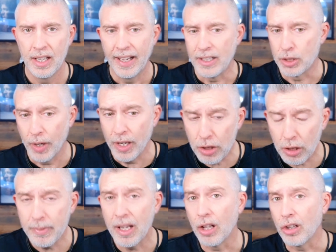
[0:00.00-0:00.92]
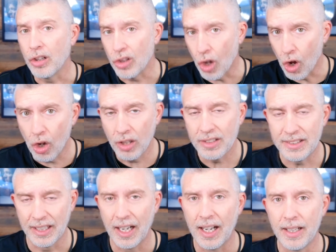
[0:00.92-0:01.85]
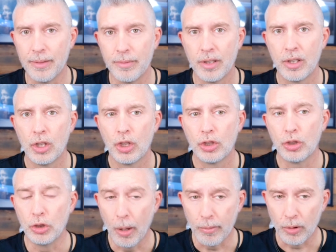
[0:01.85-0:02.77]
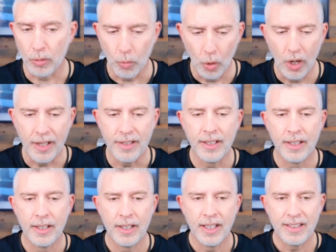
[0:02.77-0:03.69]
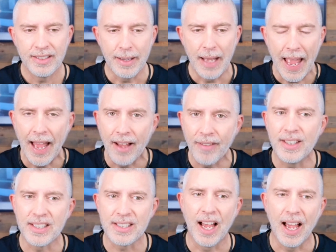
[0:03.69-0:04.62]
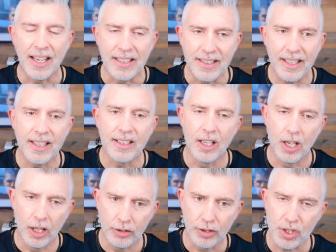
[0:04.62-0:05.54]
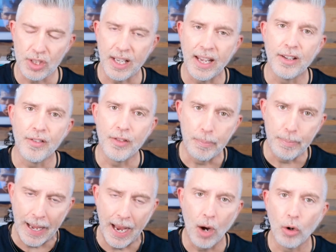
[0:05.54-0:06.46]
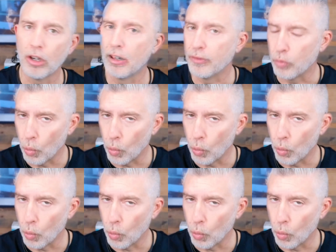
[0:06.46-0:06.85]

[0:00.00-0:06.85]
And so it took me a long time to, number one, to have this idea to understand of the power of